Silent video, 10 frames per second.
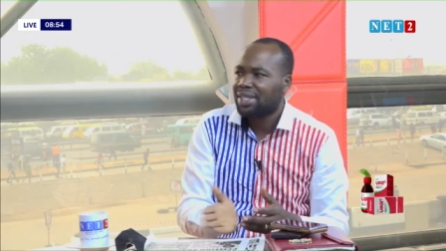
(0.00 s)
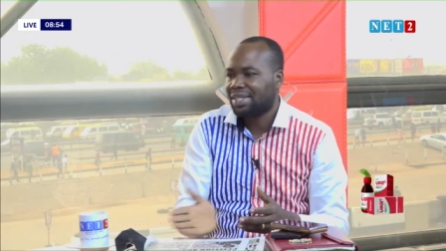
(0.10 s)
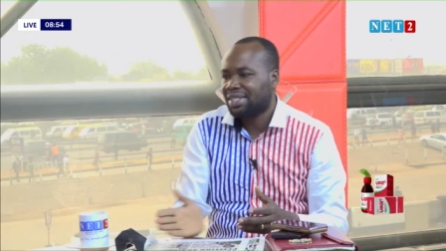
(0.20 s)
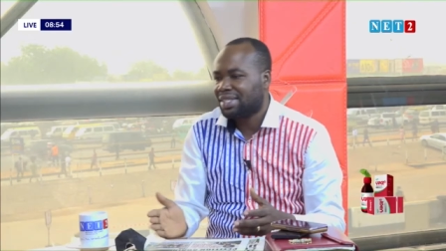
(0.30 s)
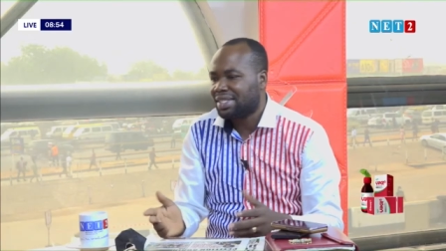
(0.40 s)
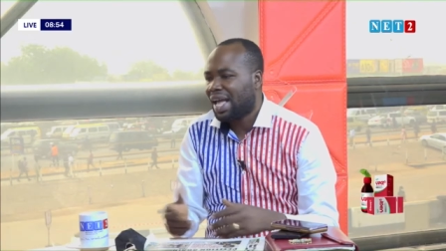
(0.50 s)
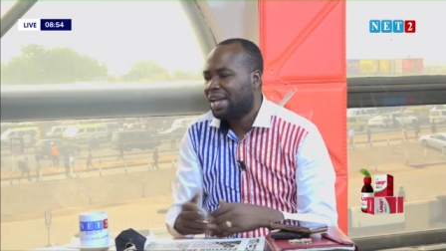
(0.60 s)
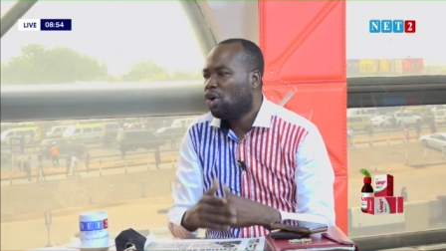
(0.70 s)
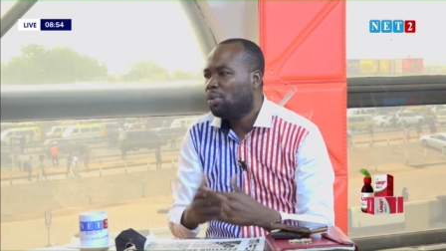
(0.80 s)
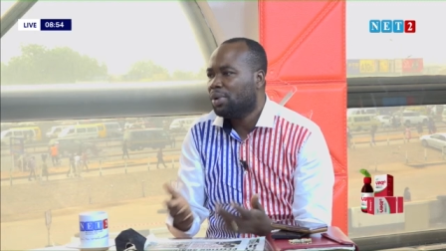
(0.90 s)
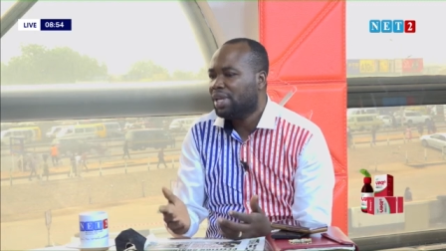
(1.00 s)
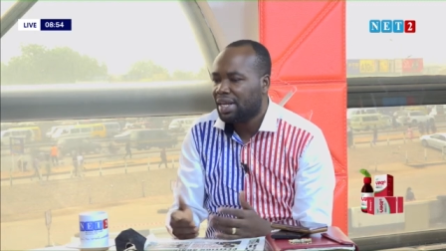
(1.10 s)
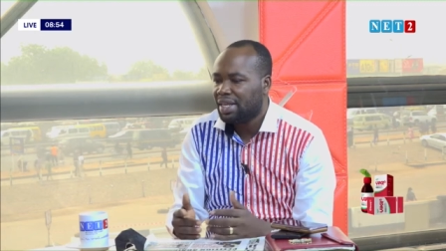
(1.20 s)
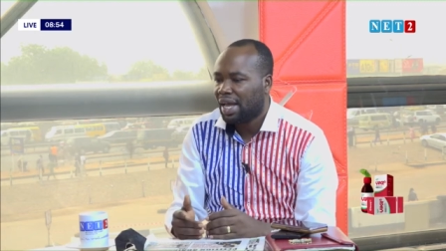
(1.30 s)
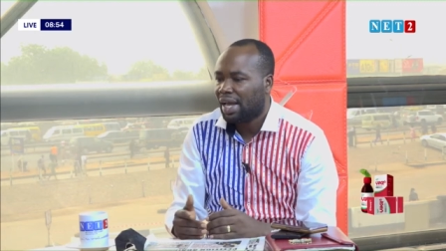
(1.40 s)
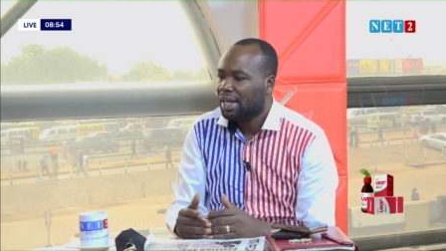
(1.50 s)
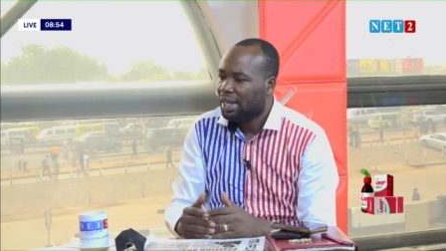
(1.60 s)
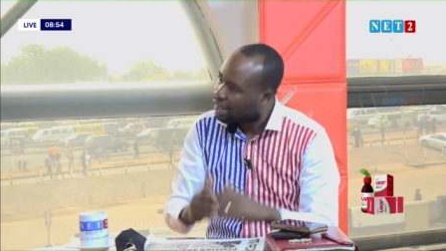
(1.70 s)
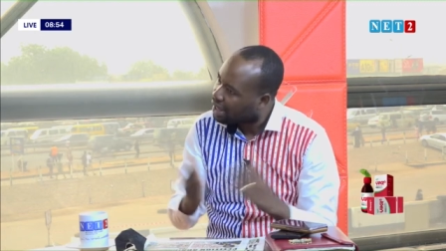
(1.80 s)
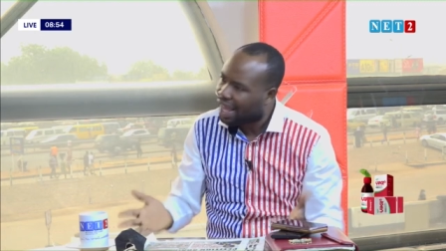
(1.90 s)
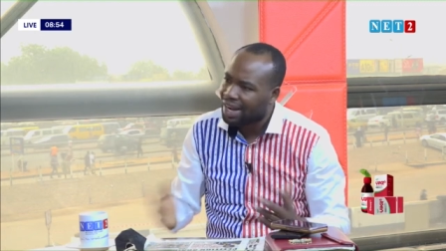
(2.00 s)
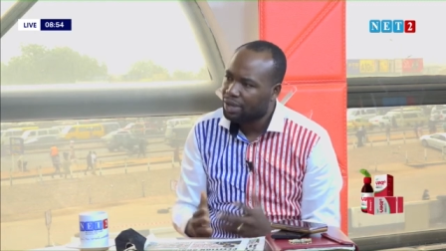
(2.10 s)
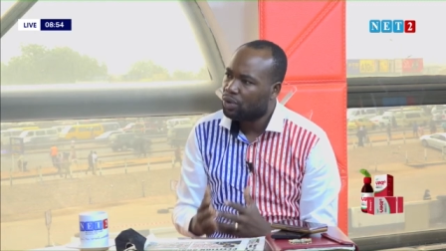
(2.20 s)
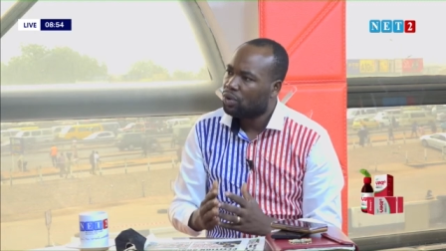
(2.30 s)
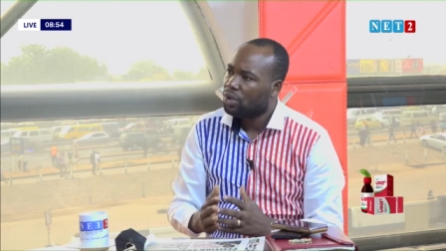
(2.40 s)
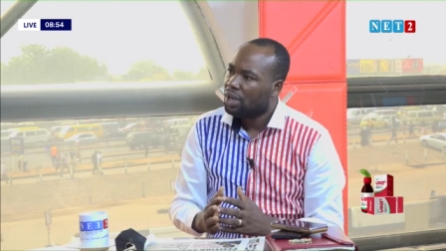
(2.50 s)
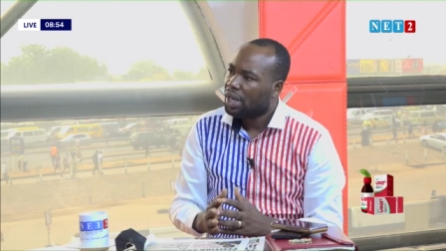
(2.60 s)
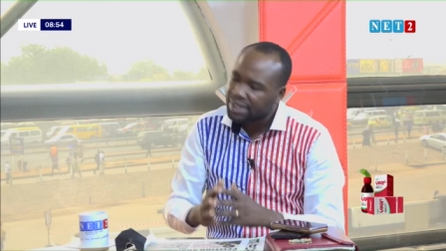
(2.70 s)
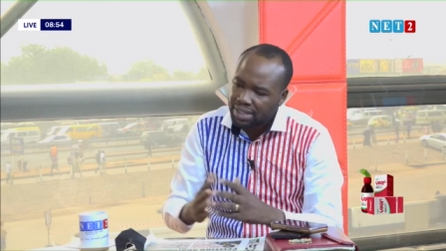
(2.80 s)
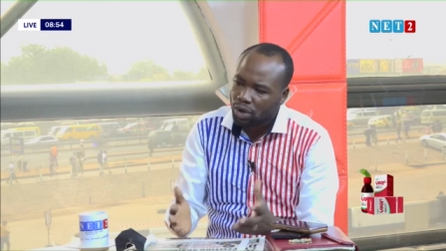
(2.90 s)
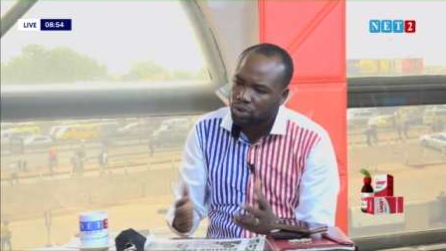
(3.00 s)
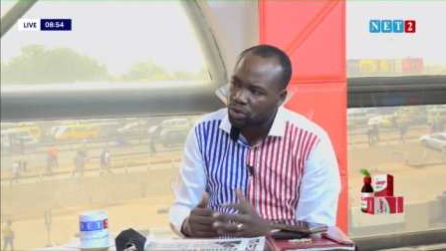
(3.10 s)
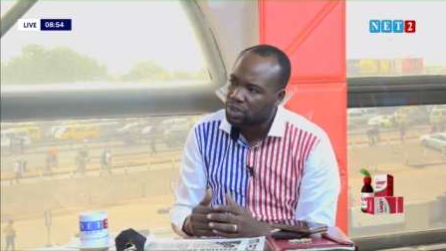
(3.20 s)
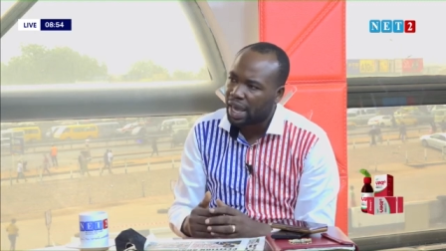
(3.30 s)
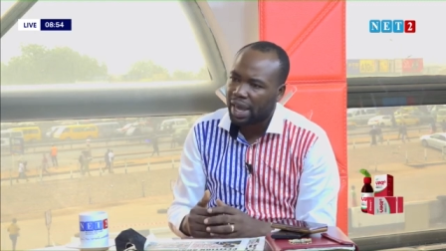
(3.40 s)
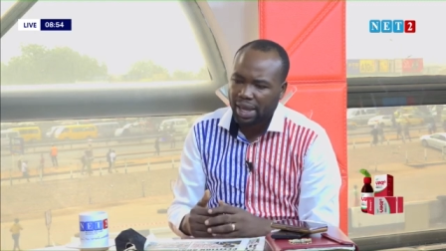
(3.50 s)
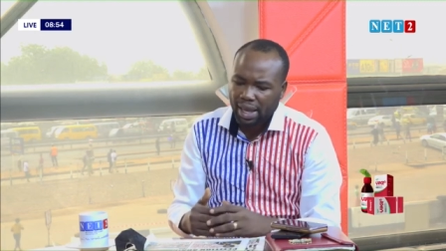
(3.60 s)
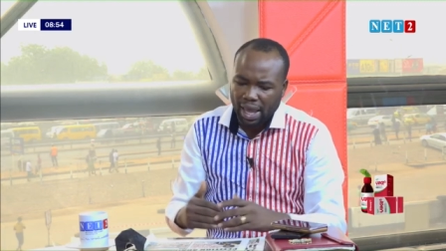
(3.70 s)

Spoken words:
tactics ni ade omo ye nya clearly no it tells you say